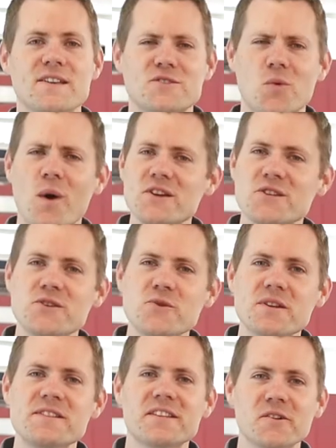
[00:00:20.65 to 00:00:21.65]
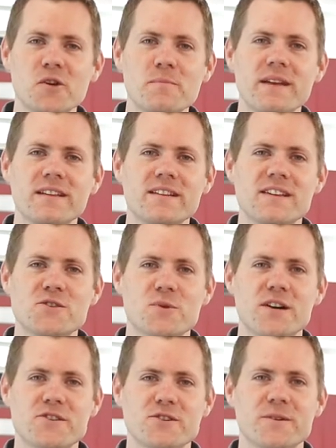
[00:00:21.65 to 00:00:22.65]
So why should you consider a Miele
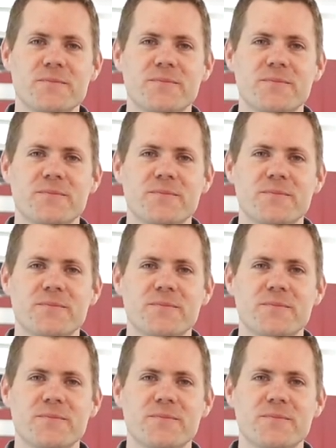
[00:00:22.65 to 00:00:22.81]
dishwasher?